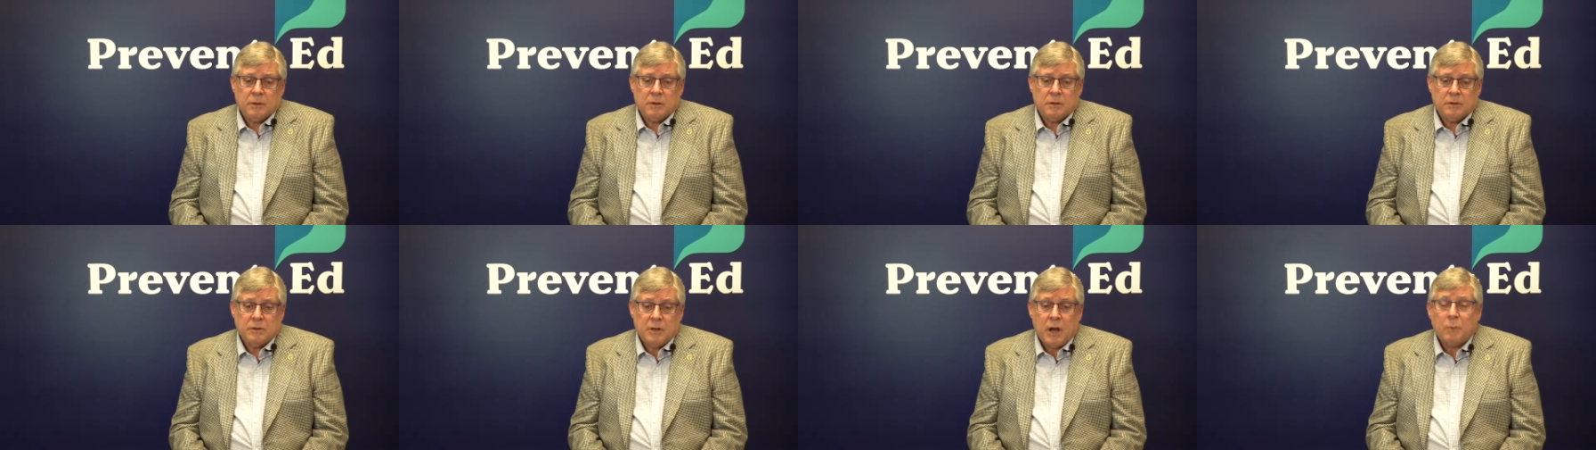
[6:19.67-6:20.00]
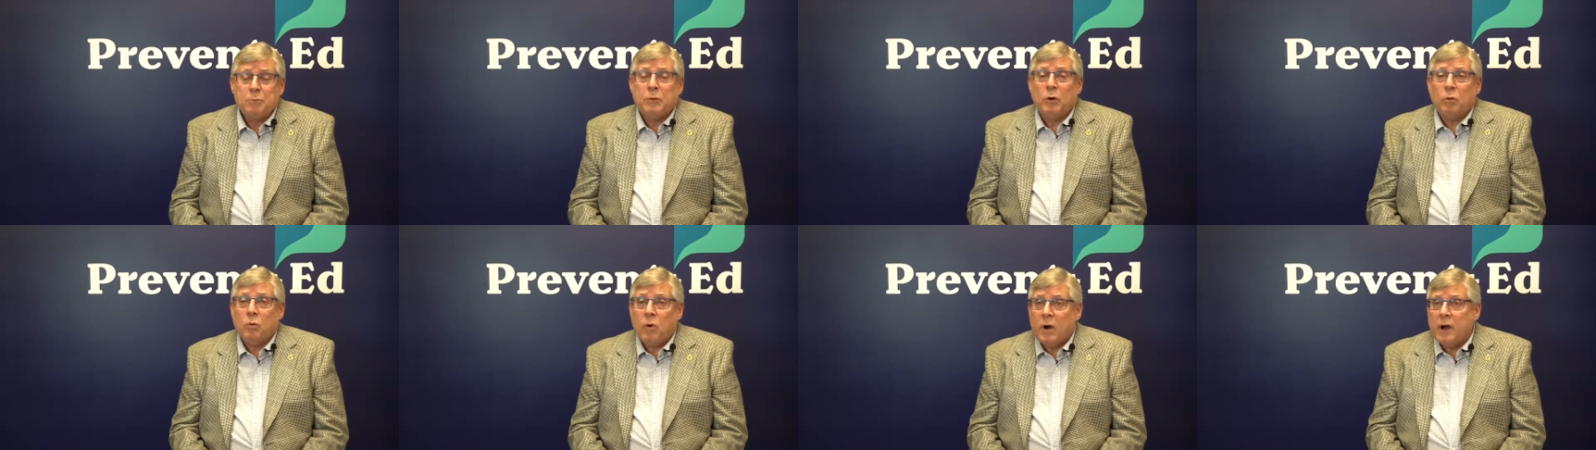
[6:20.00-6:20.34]

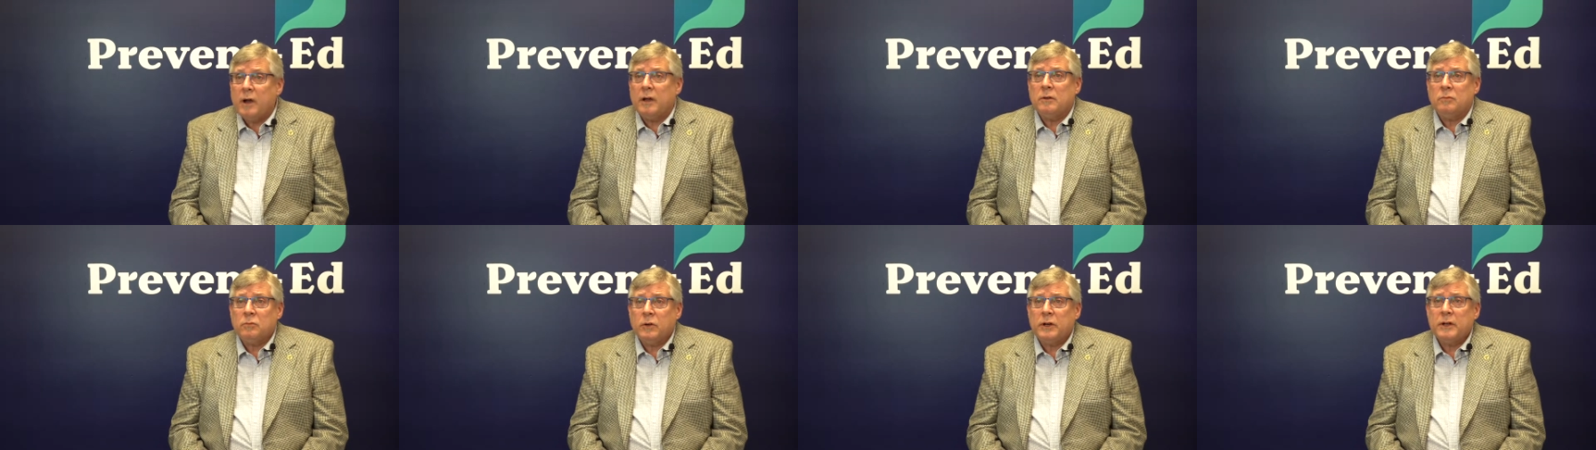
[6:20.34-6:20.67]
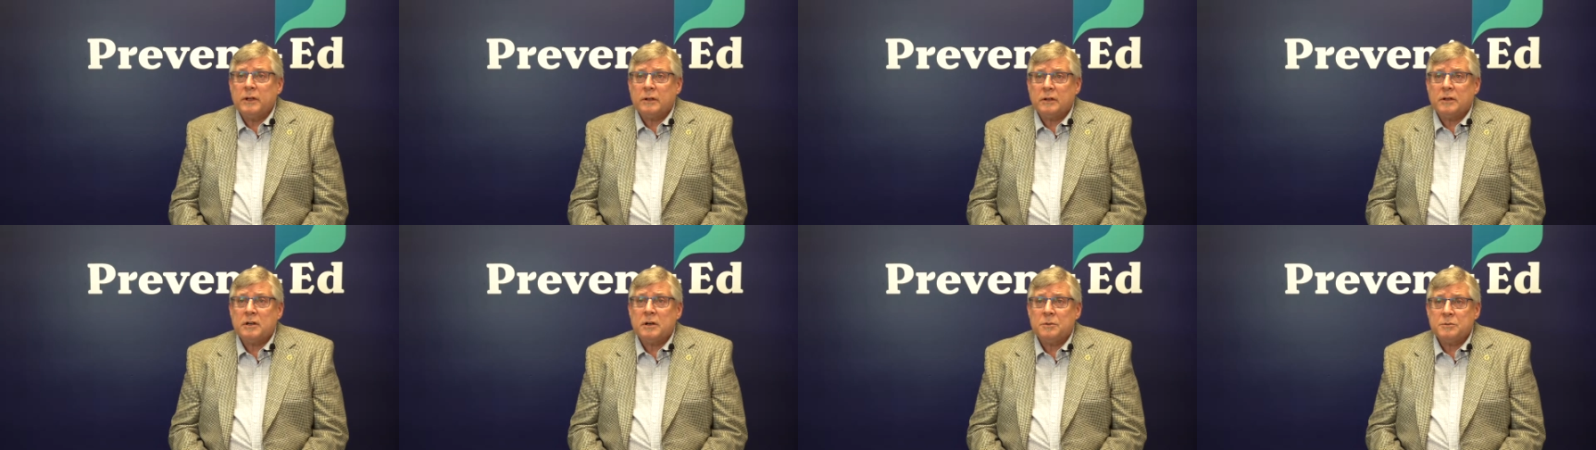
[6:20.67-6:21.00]
number one when
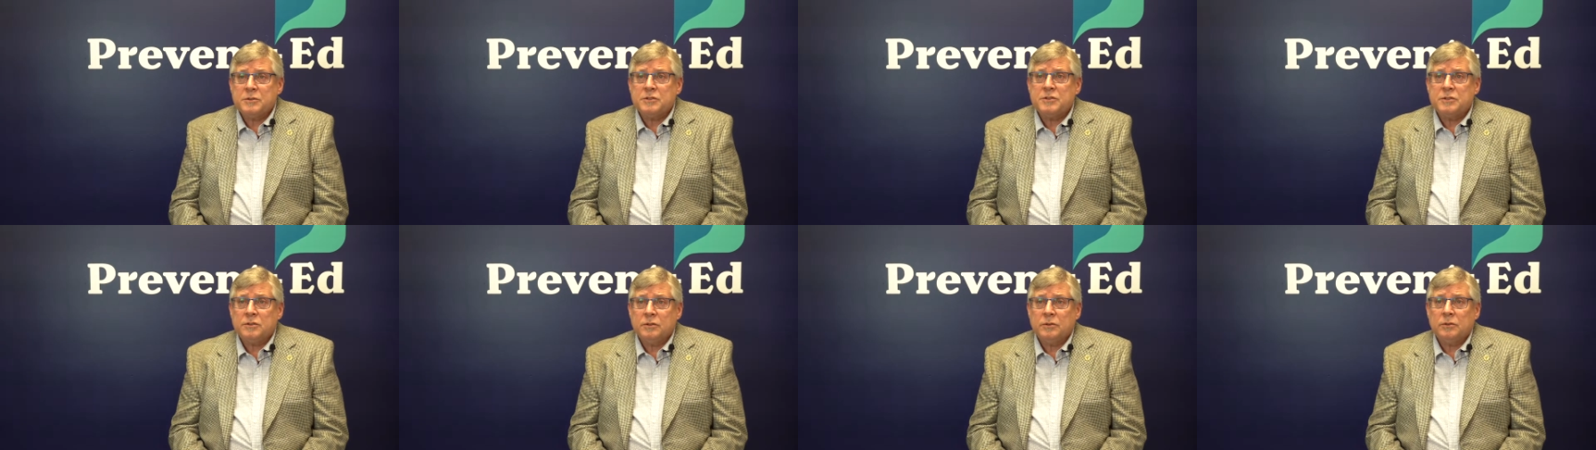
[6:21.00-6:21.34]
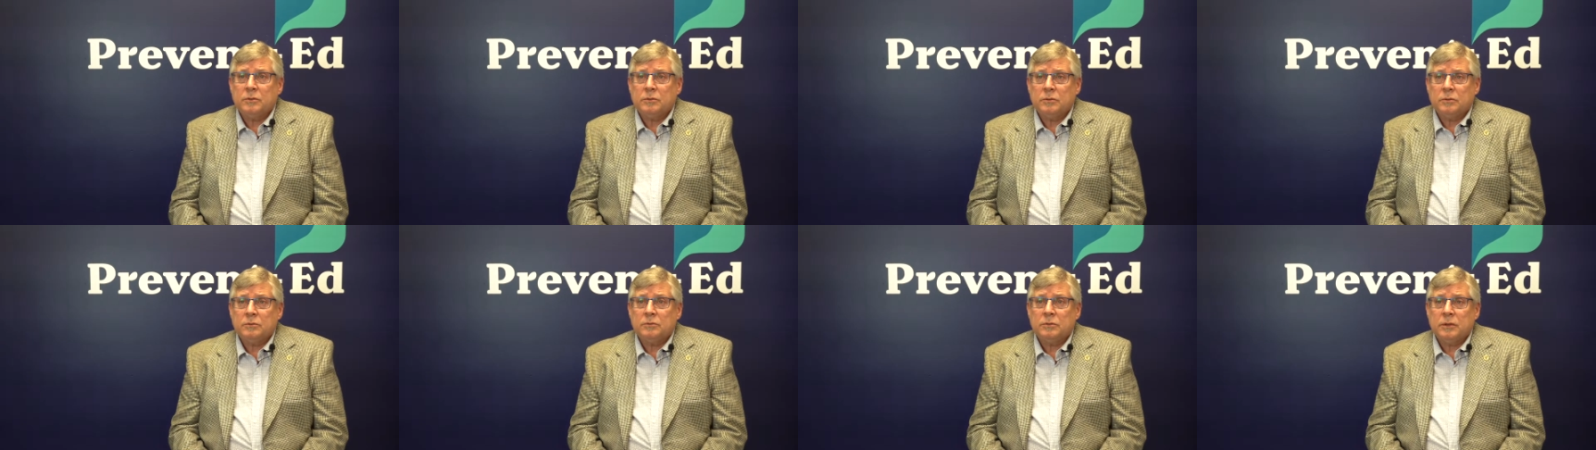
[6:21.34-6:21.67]
it comes
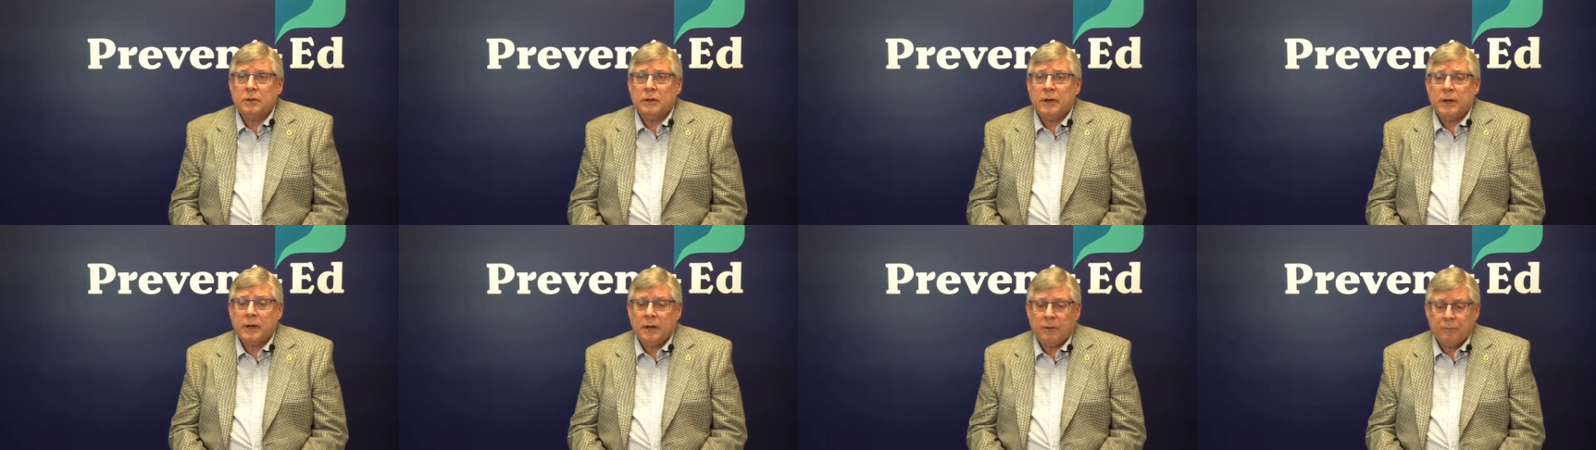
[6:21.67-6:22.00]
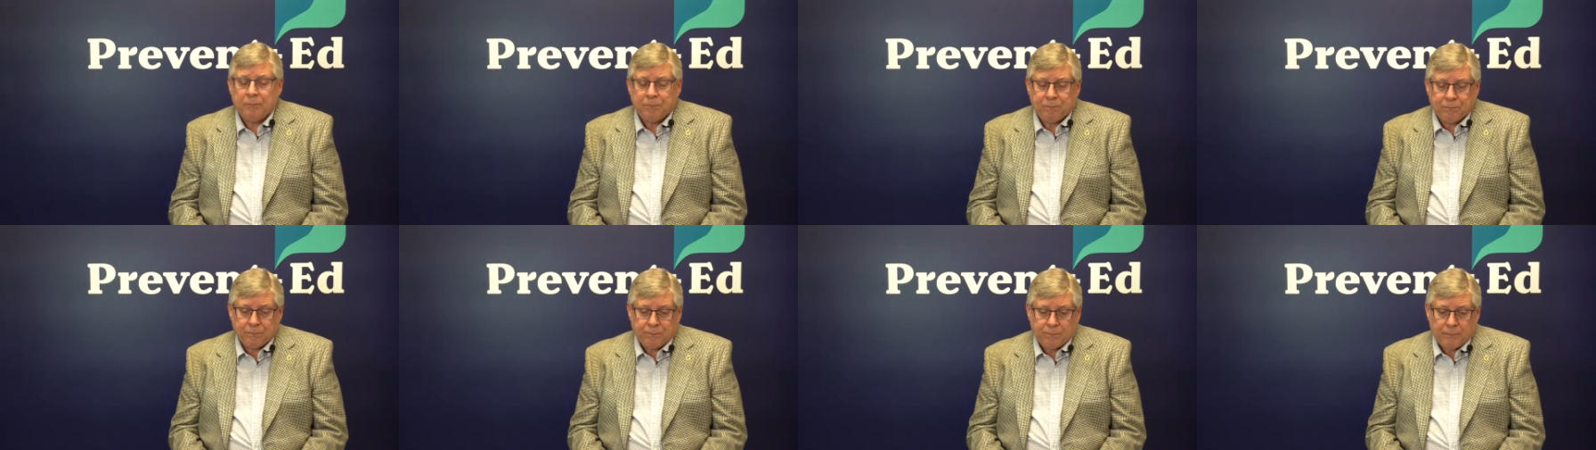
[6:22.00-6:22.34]
to
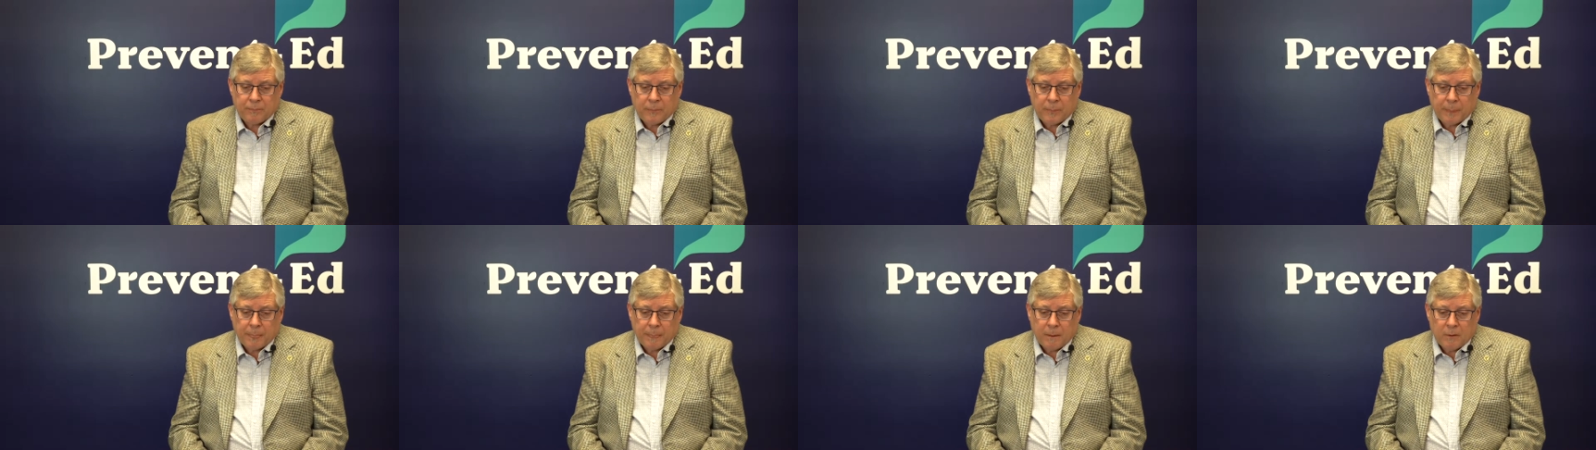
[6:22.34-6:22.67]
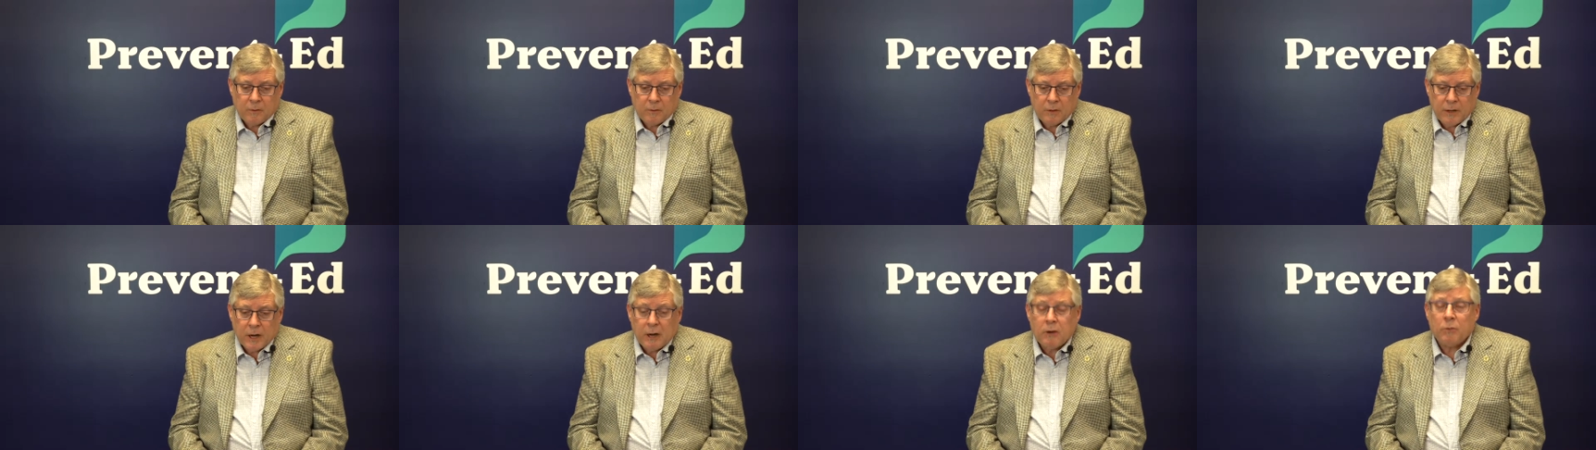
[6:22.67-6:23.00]

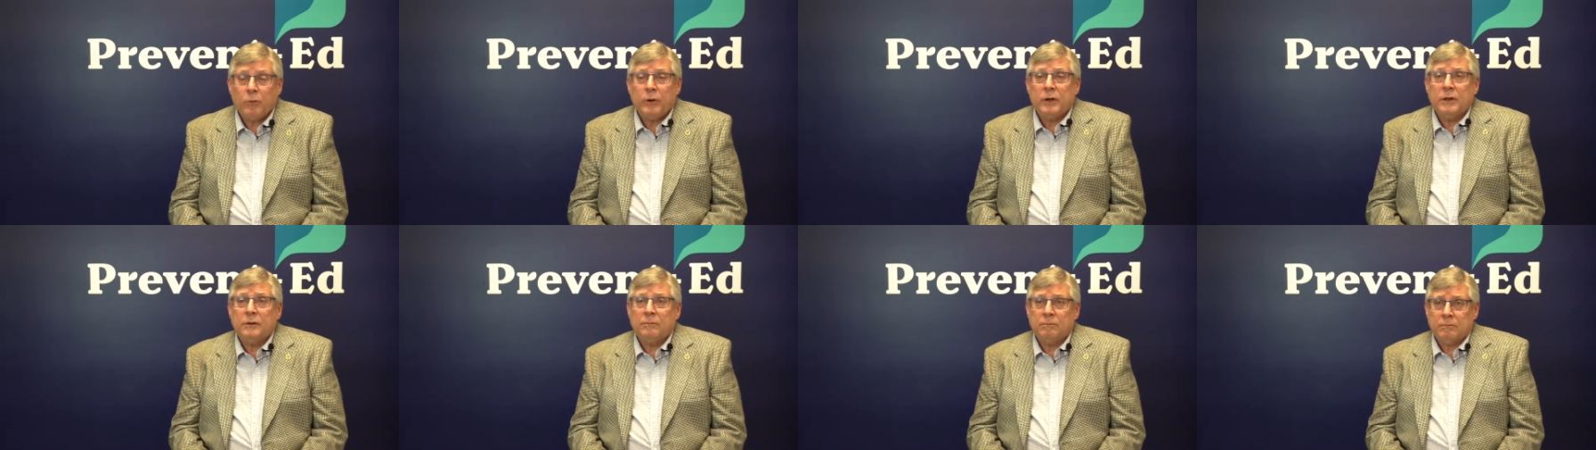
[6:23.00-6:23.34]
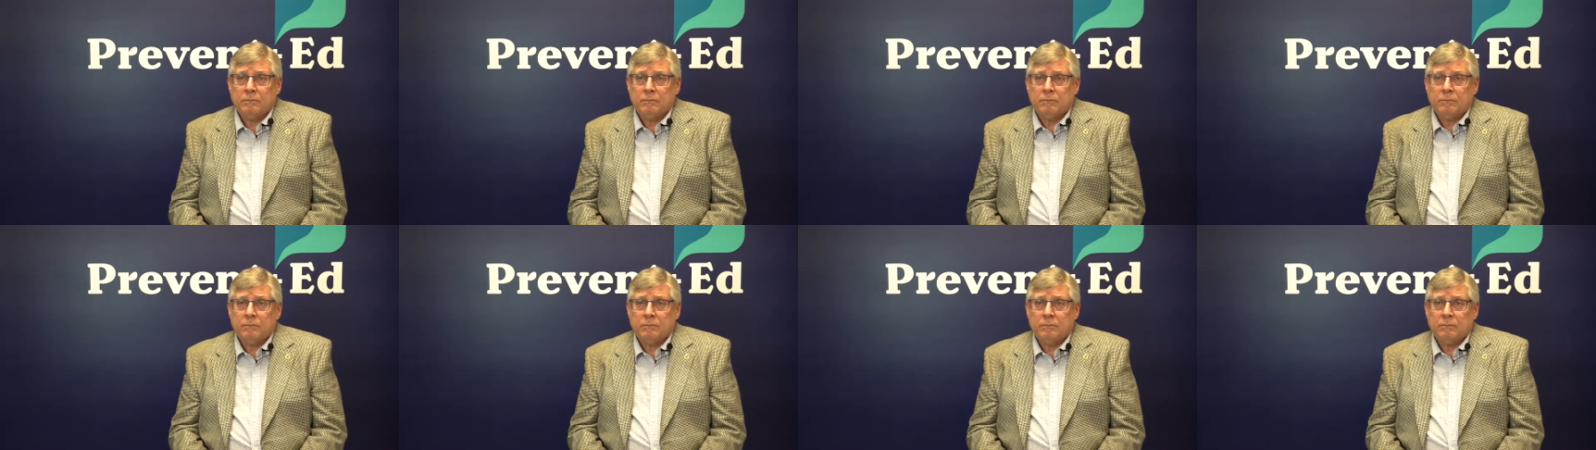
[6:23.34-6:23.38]
opioid